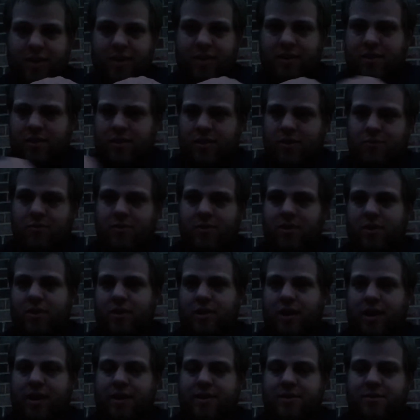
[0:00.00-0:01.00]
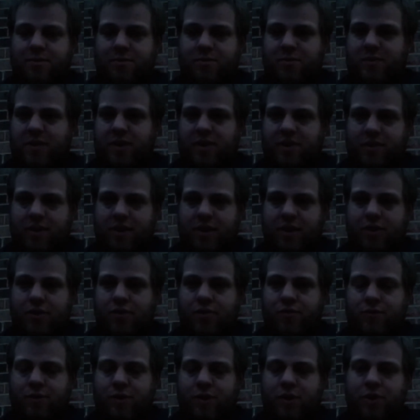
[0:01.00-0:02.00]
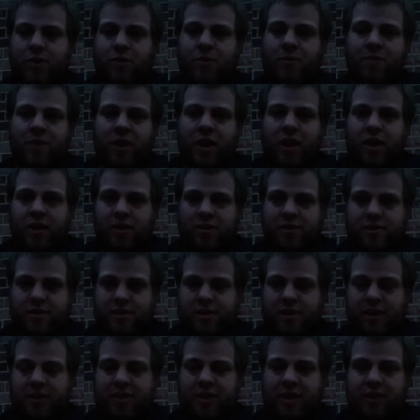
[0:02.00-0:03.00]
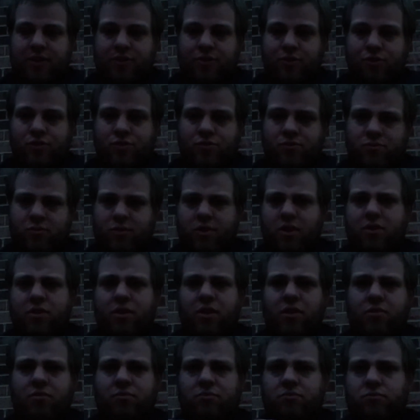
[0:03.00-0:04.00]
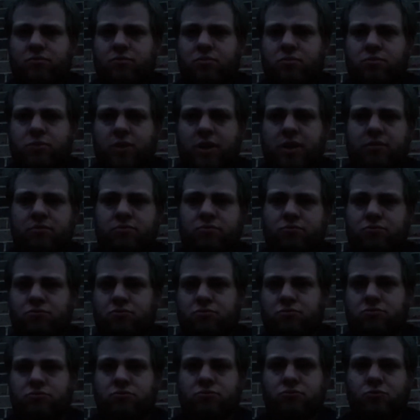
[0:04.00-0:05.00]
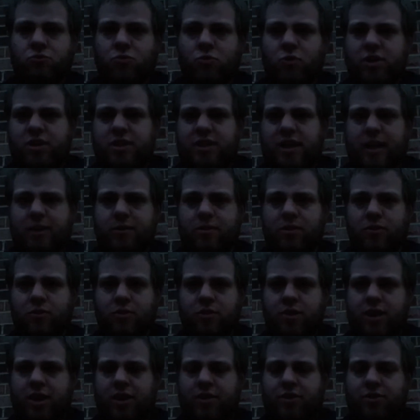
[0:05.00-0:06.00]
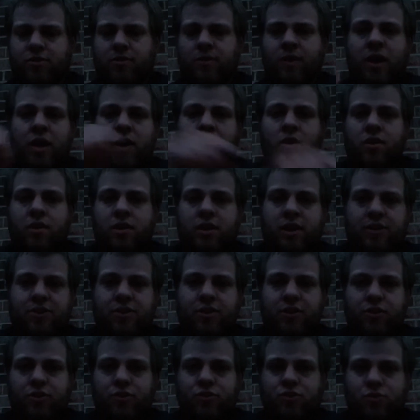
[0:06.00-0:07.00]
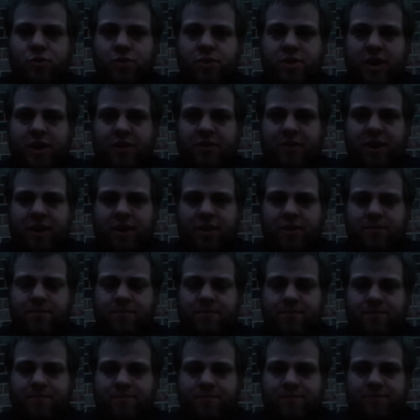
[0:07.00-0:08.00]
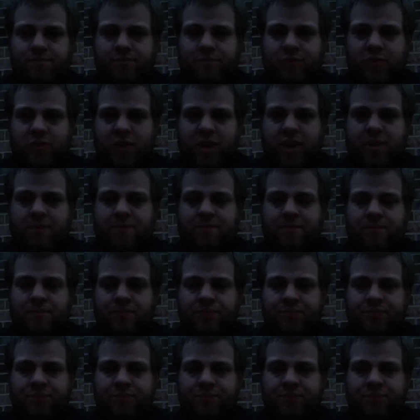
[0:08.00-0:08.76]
the, oh, I guess it would be here for you. Just click that little, oh no, wait, one side or the other. Click the little jewel down there, right?